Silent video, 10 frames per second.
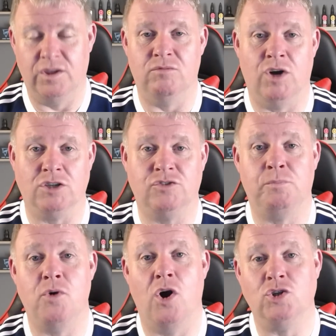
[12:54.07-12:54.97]

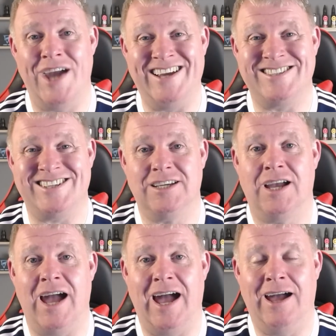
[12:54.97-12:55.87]
Rochford Project
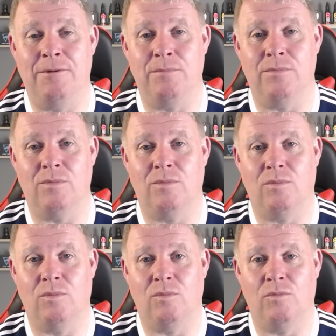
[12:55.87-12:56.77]
um,
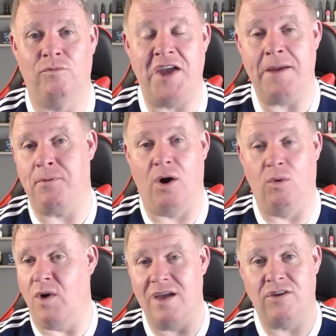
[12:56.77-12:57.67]
What is
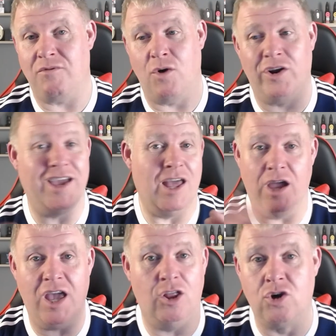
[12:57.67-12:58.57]
or whatever you want,
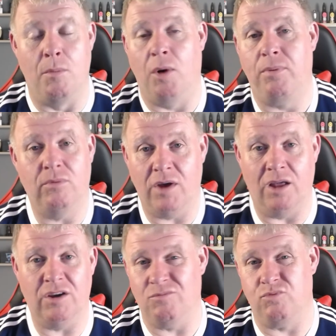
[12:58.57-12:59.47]
it, it'll come up.
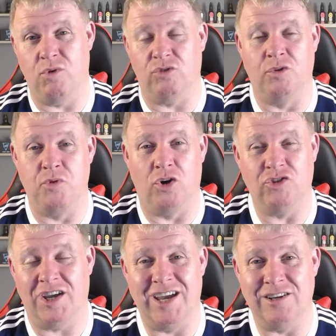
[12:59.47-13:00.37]
It'll, Rochford
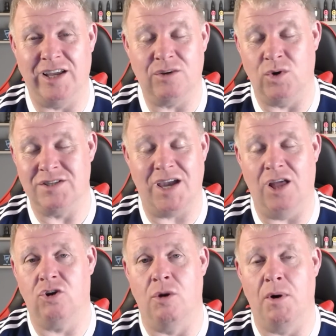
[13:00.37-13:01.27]
Project e liquid,
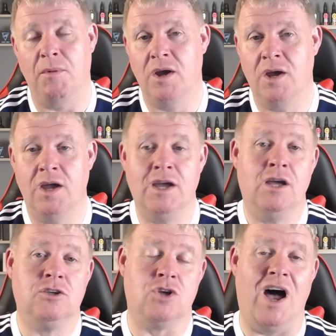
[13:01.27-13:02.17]
it'll come up.
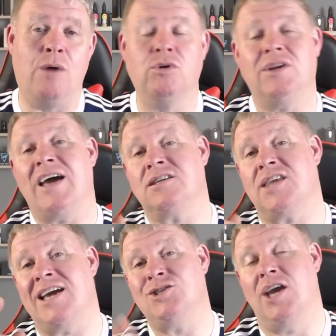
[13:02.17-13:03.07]
So I would like to
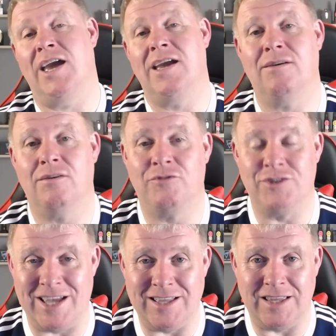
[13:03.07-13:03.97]
thank Jay
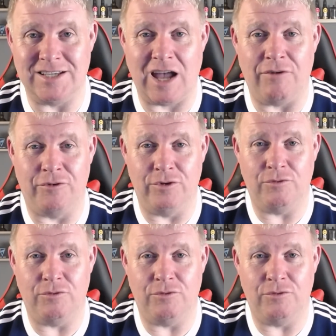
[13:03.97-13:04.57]
for sending this out for